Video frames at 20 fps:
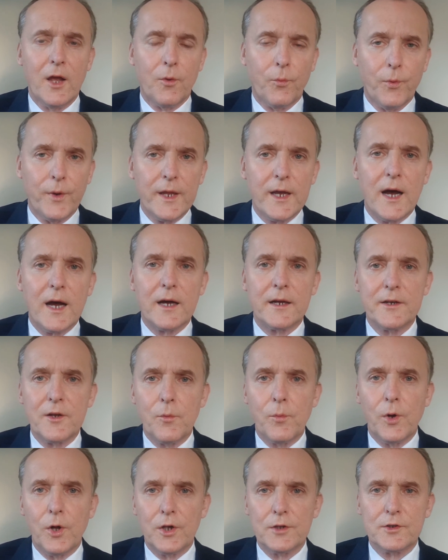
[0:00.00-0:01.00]
We are in a
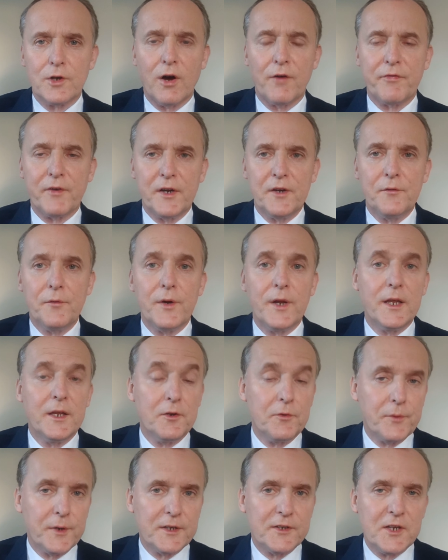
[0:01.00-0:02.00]
world of
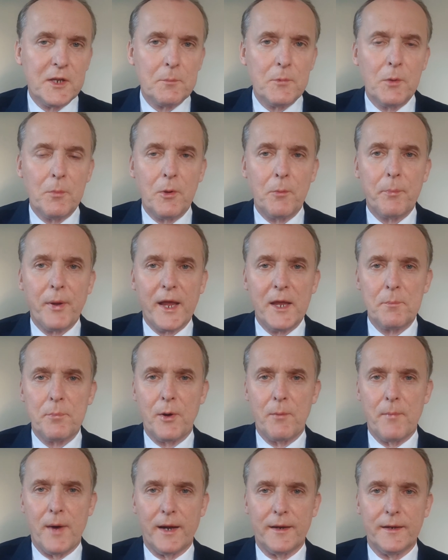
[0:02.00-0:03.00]
irredeemable
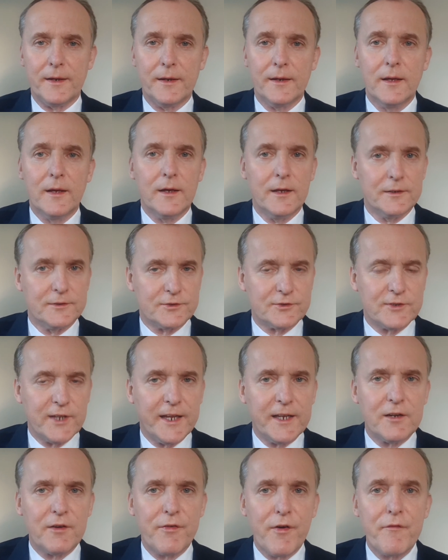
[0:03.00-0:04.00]
paper money, a
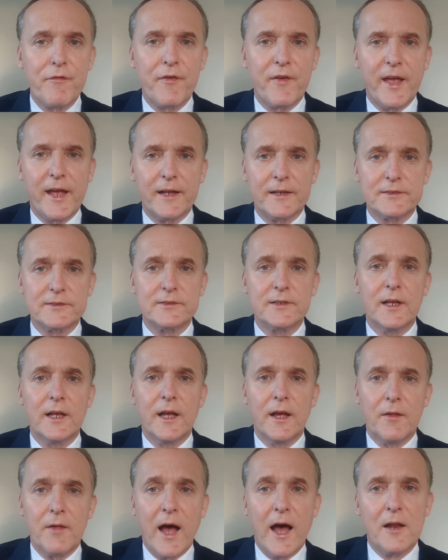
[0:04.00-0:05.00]
state of affairs
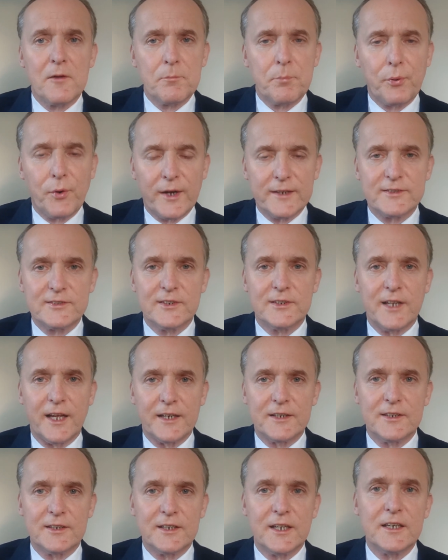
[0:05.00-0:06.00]

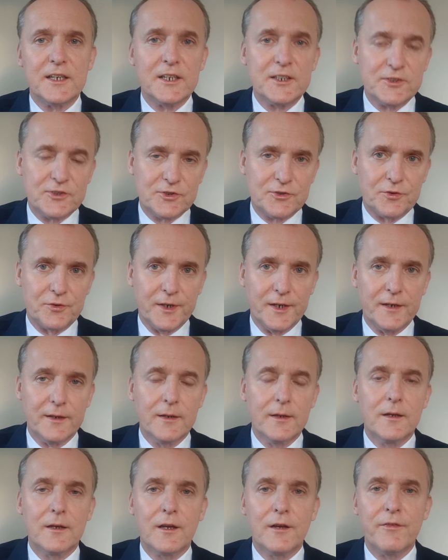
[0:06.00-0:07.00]
unprecedented in history."
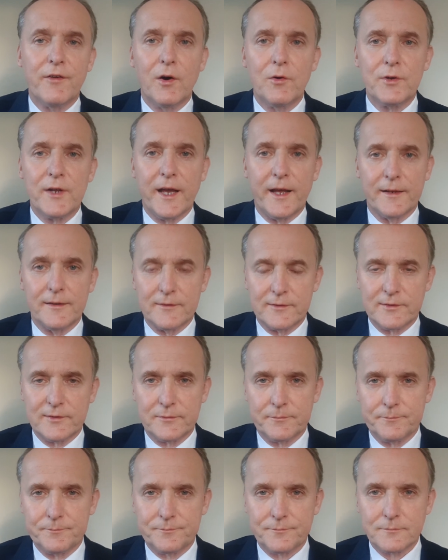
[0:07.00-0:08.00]
Quote ends.
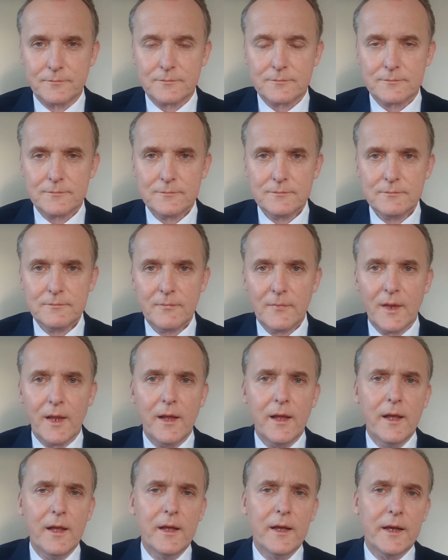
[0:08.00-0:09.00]

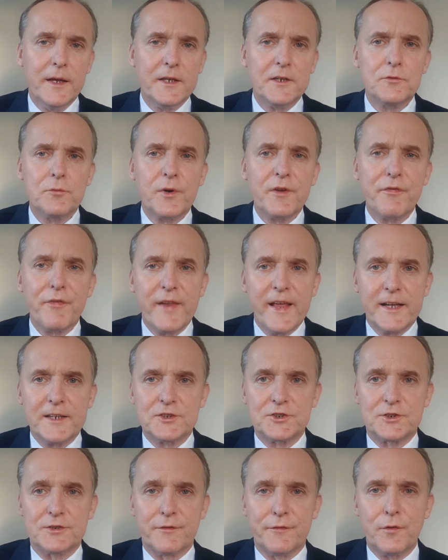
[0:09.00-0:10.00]
In
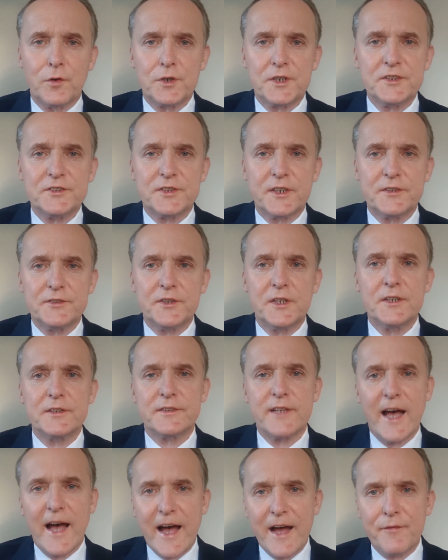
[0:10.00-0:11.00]
reflection, 46
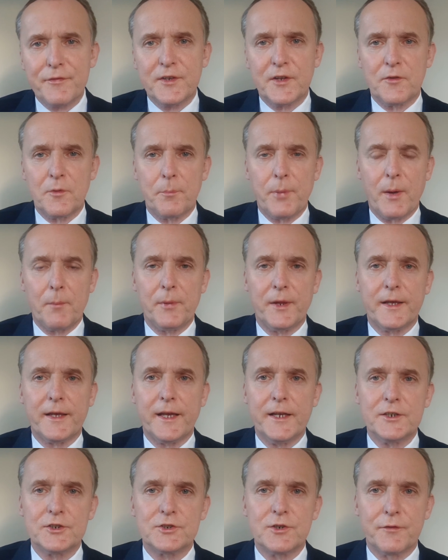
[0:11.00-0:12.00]
years after the
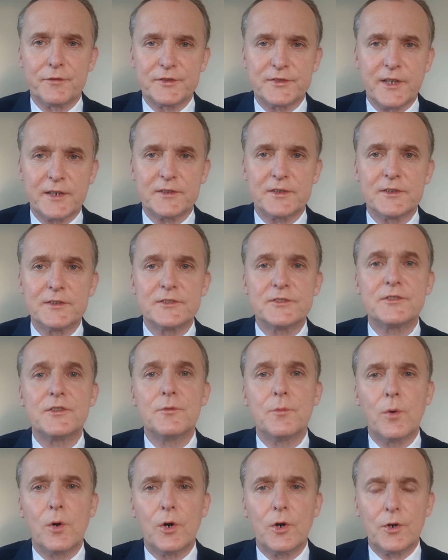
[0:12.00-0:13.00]
publication of Sutton's
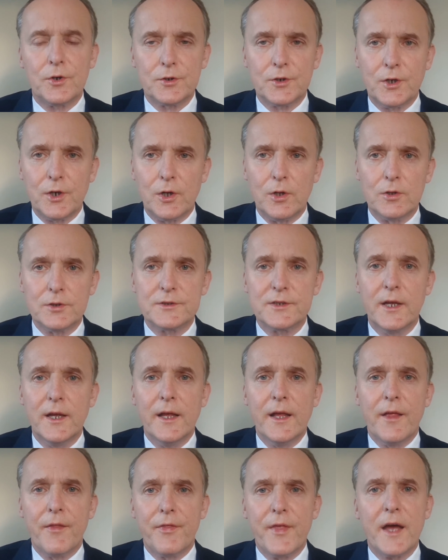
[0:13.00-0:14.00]
The War on Gold,
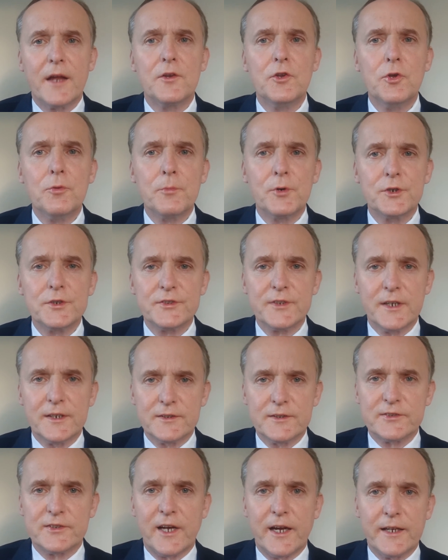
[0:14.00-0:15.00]
there are numerous
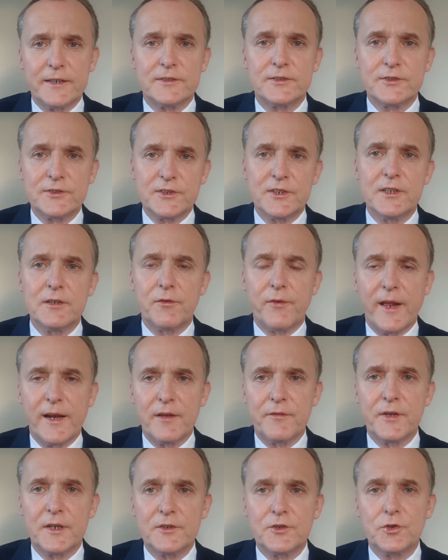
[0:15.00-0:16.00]
insights still
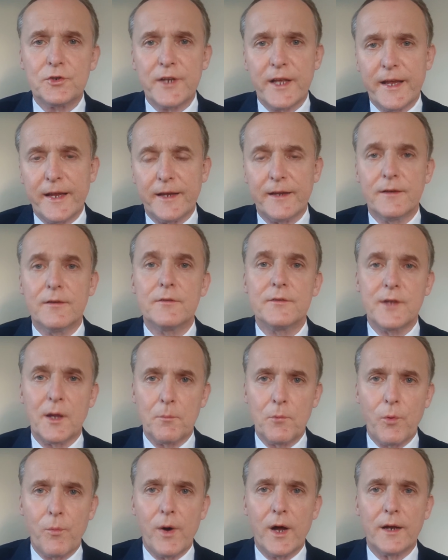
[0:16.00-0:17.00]
relevant today.
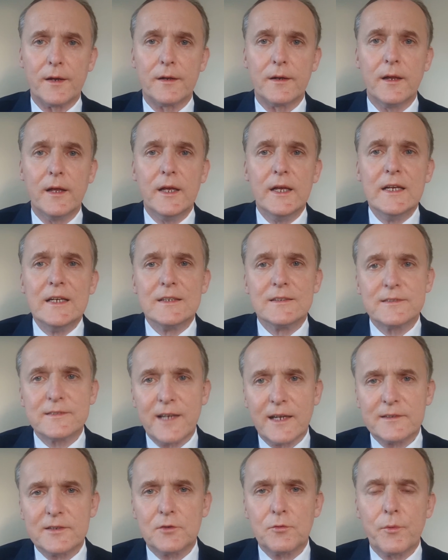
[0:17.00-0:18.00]
Number one,
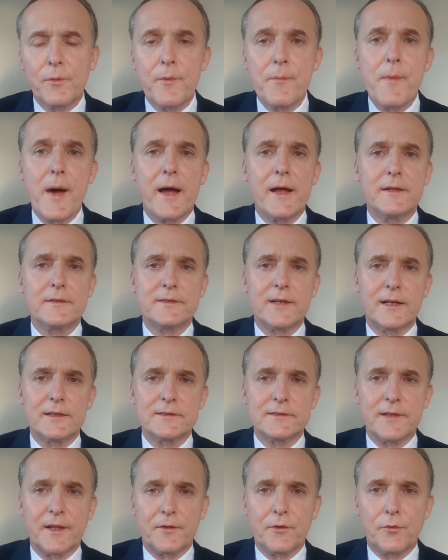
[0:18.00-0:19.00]
Sutton reminds
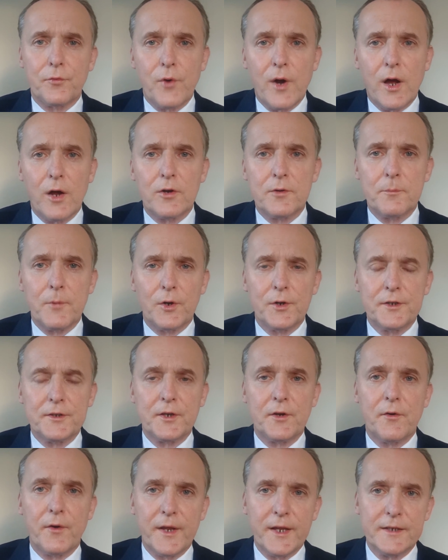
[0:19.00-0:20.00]
us that throughout
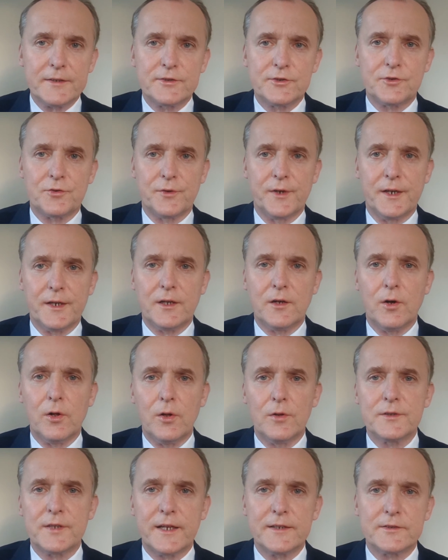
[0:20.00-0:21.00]
monetary history,
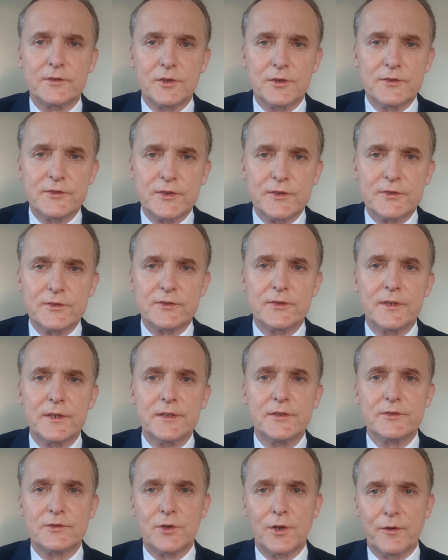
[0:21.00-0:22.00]
gold has
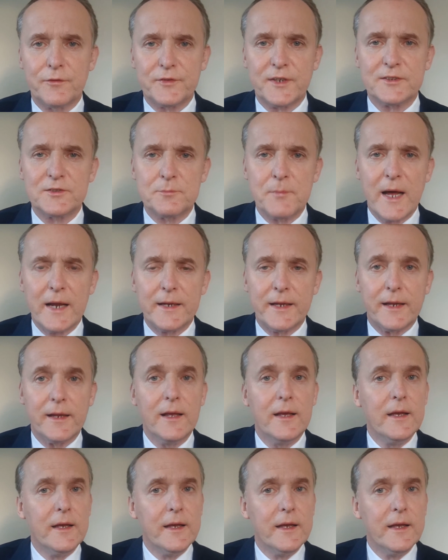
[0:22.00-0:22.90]
consistently served as money,